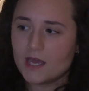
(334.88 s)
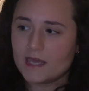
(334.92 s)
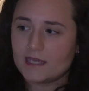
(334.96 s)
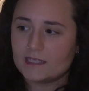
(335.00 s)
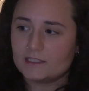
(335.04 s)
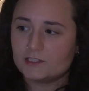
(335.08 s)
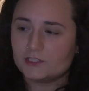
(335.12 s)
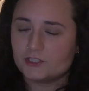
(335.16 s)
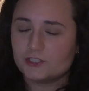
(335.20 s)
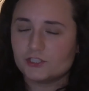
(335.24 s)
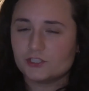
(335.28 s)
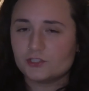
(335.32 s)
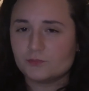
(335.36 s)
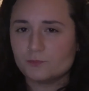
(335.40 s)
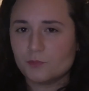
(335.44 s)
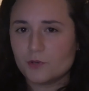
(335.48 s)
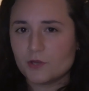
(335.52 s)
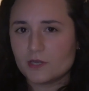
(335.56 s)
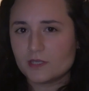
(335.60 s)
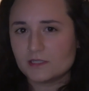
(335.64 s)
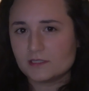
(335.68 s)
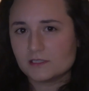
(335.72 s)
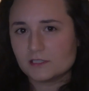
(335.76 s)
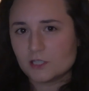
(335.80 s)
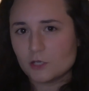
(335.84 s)
it's just
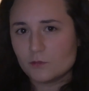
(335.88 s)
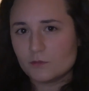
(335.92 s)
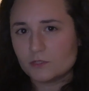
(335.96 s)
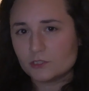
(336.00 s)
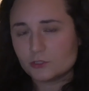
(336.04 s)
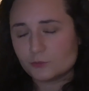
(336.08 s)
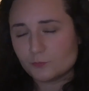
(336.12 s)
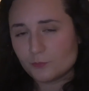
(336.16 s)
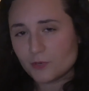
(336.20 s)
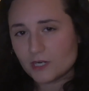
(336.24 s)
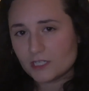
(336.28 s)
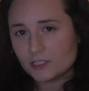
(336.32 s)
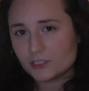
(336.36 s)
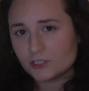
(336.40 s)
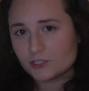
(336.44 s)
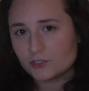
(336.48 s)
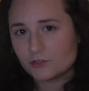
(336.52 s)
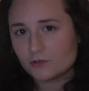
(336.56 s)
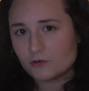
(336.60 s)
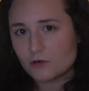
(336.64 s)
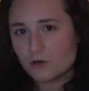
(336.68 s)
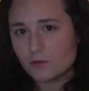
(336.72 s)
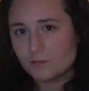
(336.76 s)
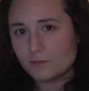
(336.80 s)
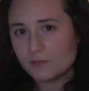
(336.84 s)
putting so much
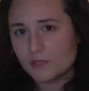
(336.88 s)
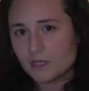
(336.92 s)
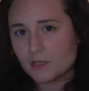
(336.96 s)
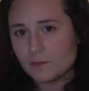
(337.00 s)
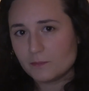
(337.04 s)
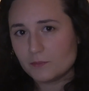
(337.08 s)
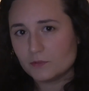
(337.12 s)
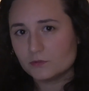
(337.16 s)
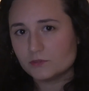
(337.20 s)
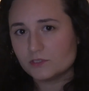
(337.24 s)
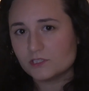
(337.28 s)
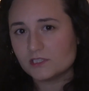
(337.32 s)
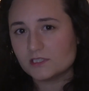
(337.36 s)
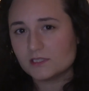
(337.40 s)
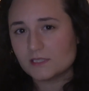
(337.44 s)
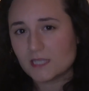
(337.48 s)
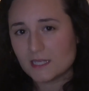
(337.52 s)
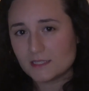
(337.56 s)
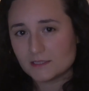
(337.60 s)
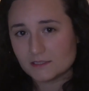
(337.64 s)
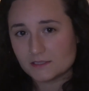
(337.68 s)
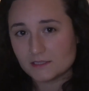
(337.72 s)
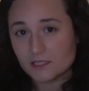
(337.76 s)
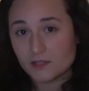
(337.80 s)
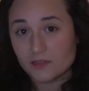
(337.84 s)
pressure on people to
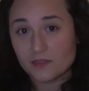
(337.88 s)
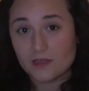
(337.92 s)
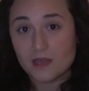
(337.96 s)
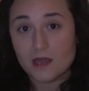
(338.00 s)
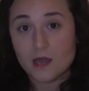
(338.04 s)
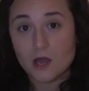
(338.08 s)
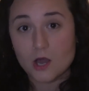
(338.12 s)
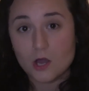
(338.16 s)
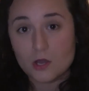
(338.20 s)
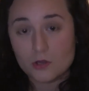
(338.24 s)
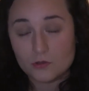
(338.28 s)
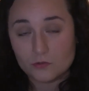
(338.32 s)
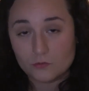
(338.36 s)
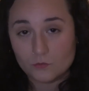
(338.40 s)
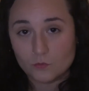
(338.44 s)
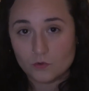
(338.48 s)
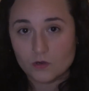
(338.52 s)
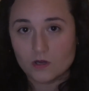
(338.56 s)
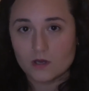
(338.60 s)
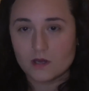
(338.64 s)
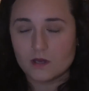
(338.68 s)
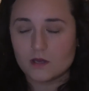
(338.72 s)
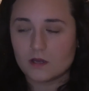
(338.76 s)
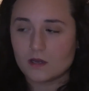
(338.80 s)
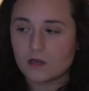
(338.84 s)
censor their own
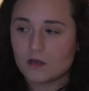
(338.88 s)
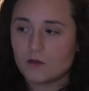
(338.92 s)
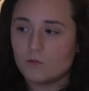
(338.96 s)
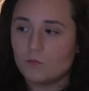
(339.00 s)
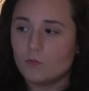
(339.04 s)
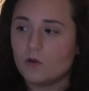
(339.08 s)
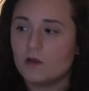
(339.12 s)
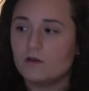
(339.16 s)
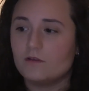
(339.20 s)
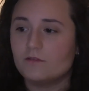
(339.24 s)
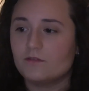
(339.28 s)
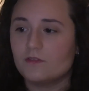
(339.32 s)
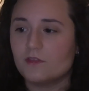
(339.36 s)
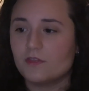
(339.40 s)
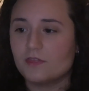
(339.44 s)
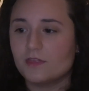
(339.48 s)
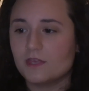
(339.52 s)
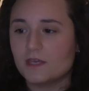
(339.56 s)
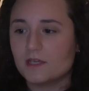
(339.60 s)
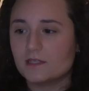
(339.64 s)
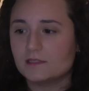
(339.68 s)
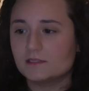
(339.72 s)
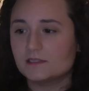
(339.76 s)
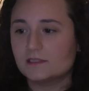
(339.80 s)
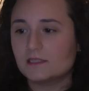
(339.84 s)
work. And one of the
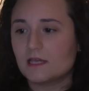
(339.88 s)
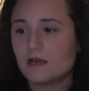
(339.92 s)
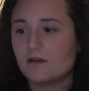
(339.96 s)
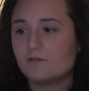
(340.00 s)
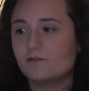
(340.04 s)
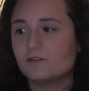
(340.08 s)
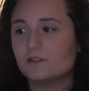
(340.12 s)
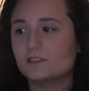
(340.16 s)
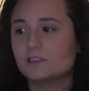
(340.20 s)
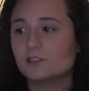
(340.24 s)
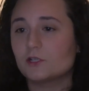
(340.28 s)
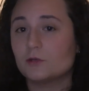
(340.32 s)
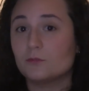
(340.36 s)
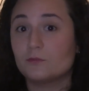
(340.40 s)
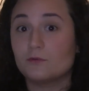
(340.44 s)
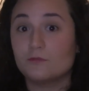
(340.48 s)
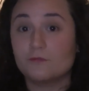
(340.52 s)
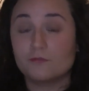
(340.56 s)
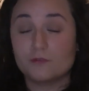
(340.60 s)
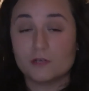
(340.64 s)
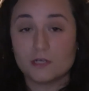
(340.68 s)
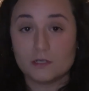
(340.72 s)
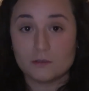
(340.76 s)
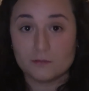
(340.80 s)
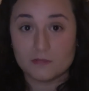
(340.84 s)
things that, for example,
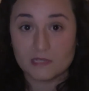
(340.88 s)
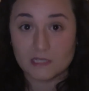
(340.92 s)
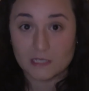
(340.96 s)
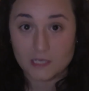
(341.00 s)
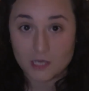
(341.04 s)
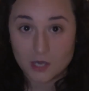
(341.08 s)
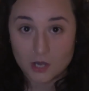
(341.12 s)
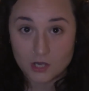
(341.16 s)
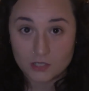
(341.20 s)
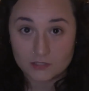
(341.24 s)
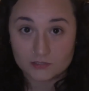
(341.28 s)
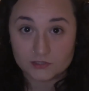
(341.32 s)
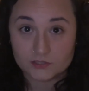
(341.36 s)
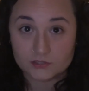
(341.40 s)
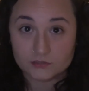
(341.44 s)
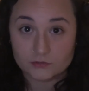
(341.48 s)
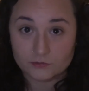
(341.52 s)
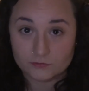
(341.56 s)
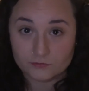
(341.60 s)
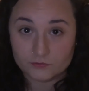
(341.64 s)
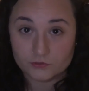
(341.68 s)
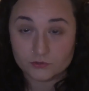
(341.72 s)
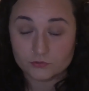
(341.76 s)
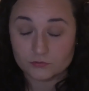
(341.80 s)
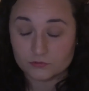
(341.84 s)
Freedom in the Arts
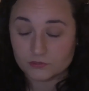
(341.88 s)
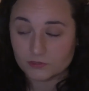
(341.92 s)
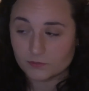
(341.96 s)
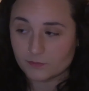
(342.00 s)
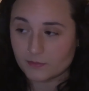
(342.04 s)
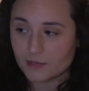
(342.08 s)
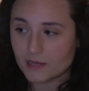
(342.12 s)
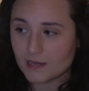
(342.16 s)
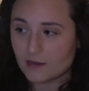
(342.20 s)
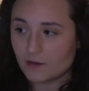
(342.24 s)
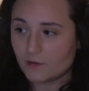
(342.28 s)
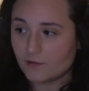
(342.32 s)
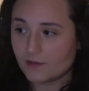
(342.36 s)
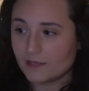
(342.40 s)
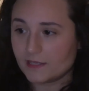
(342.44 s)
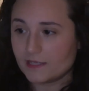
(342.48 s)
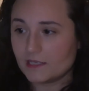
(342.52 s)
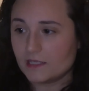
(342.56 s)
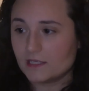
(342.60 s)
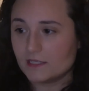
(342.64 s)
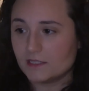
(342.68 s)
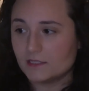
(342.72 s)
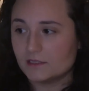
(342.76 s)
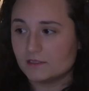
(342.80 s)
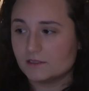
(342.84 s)
sort of talks about
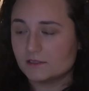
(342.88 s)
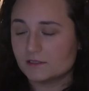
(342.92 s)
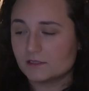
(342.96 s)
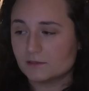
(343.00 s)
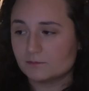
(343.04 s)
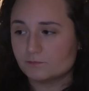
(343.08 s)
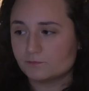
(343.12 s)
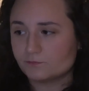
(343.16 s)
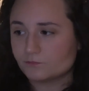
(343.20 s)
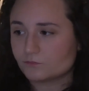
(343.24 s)
is,